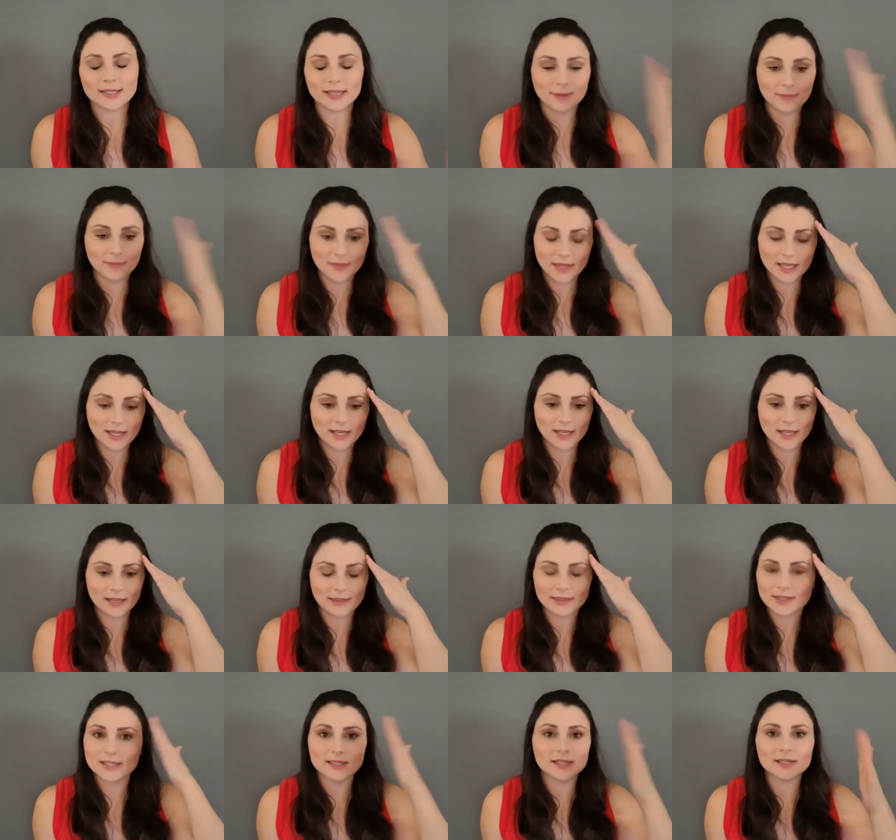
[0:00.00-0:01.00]
And I'm
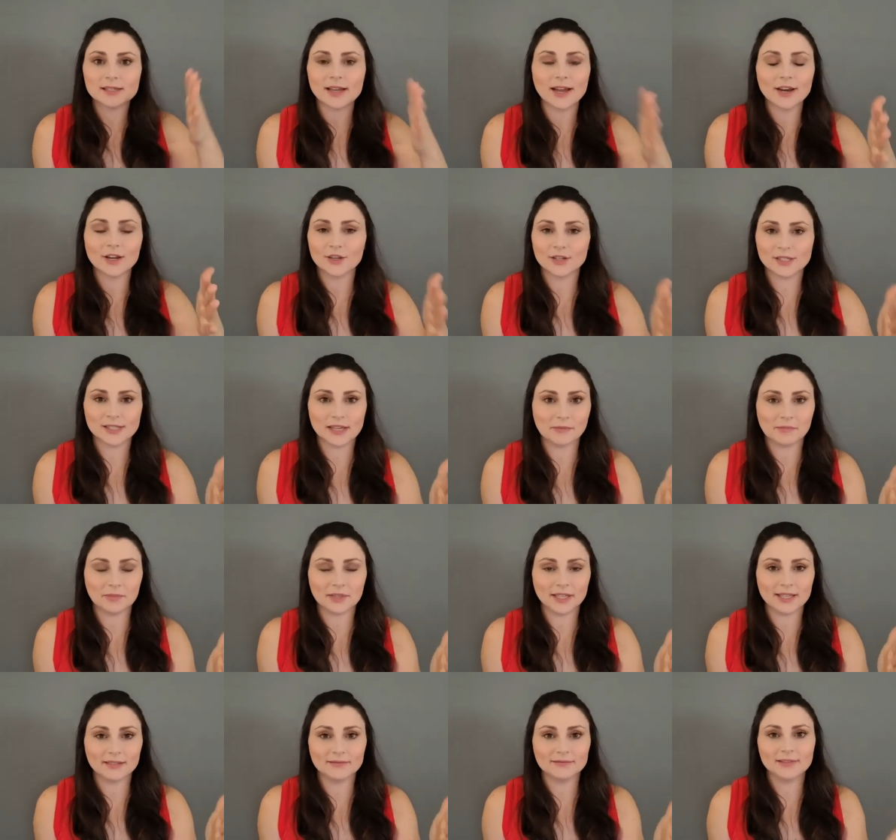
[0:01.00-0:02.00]
thinking, this is not a good
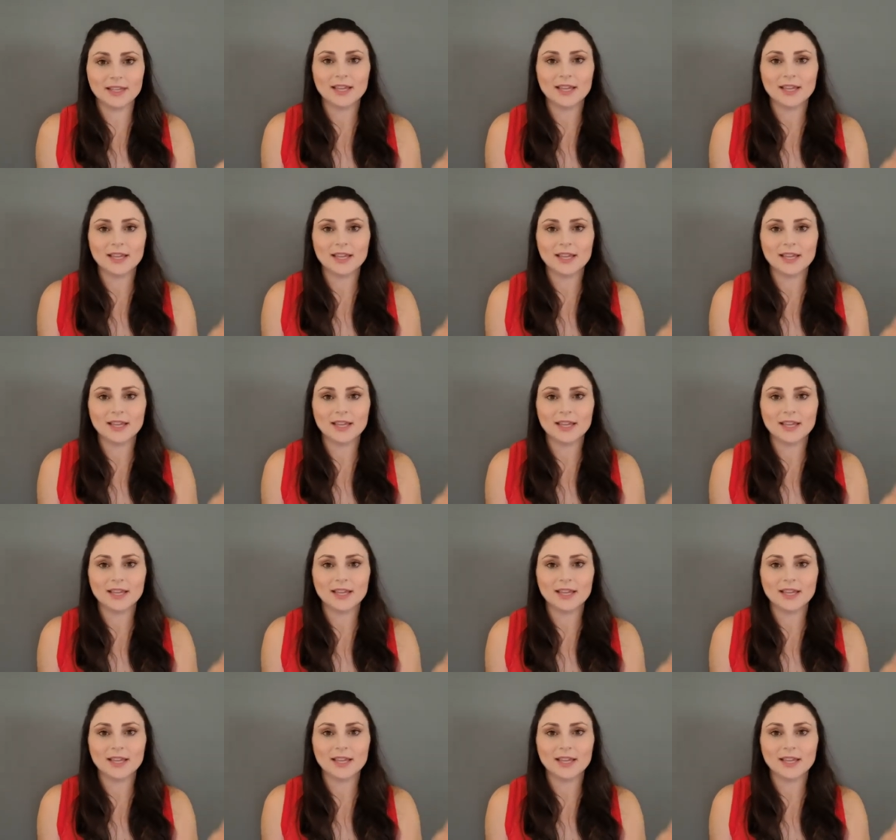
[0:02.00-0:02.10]
template.